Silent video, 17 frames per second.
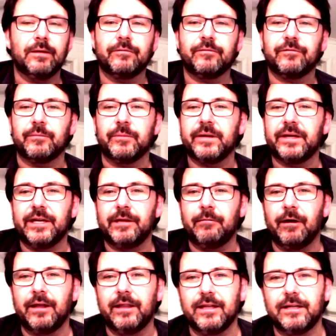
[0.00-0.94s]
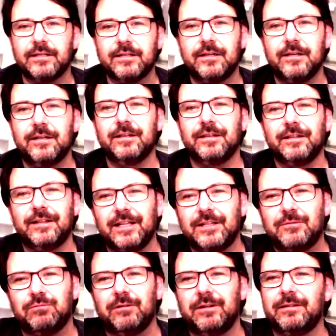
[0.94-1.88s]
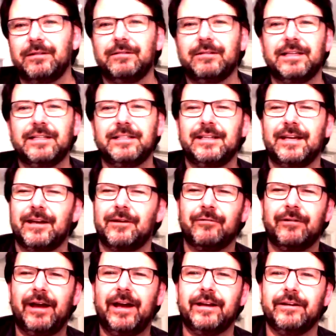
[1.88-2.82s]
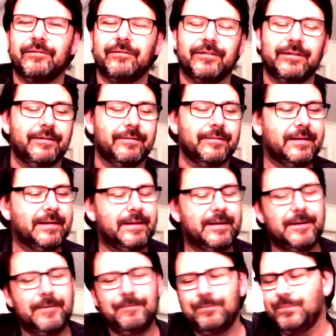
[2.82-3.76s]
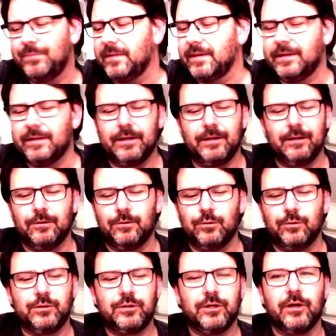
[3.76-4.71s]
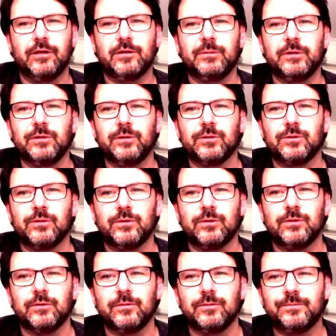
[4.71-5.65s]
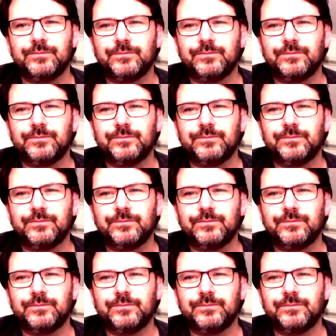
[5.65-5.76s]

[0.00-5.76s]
for me anyway, that's when things get creative, and the Lord shows me all sorts of